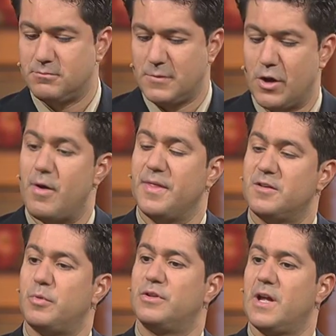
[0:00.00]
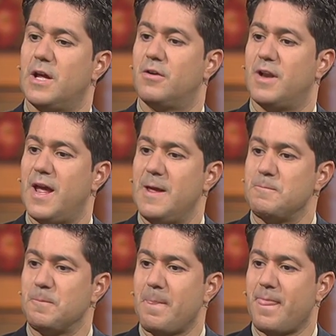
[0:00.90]
you know, on this particular day,
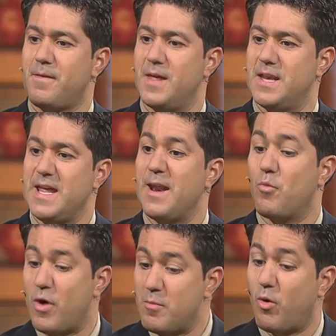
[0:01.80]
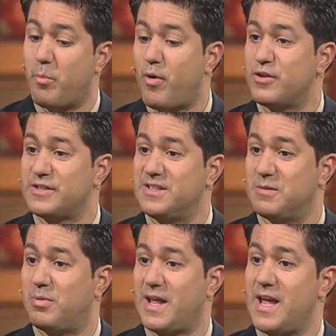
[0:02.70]
they needed one more person to
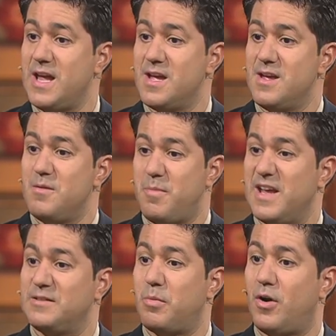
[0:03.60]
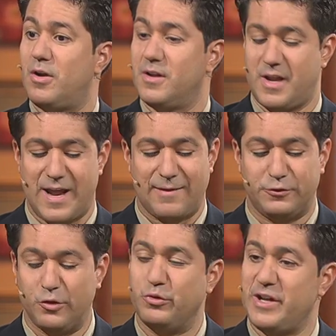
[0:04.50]
play baseball and have
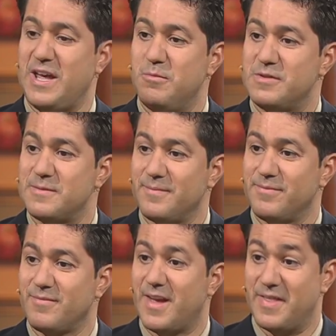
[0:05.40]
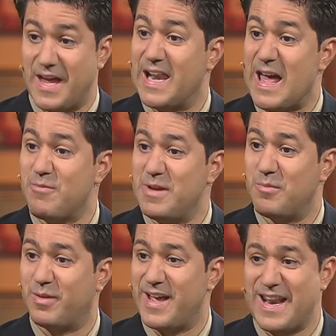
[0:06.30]
two teams and they allowed me to
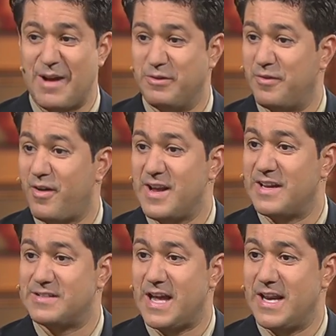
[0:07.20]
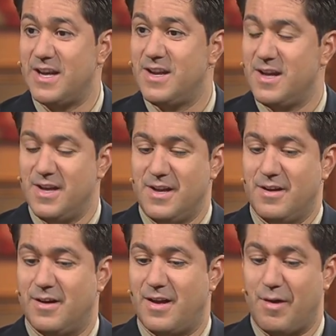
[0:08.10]
play, and I was very excited.
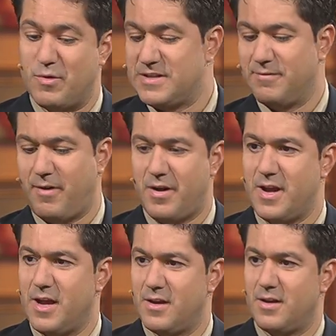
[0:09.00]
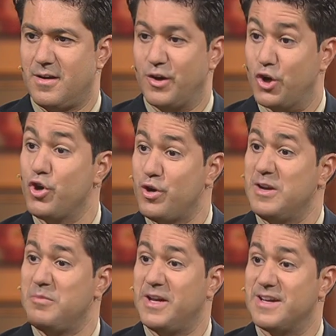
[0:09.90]
Uh, I wasn't very uh,
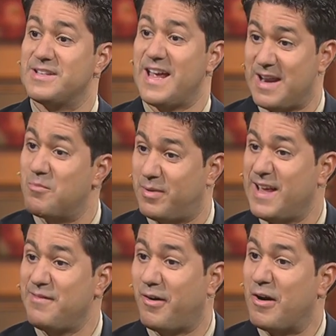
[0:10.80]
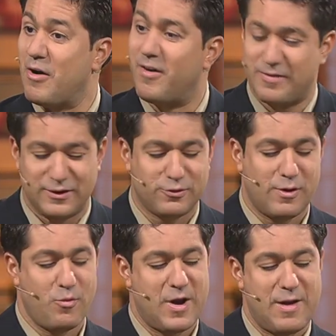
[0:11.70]
good because I hadn't played very often, so
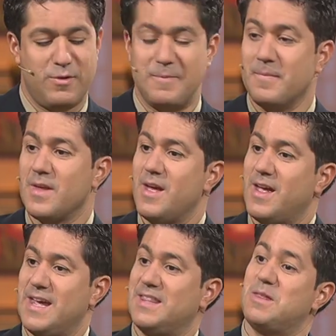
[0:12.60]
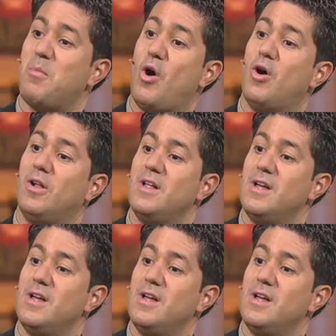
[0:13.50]
when I would hit the ball,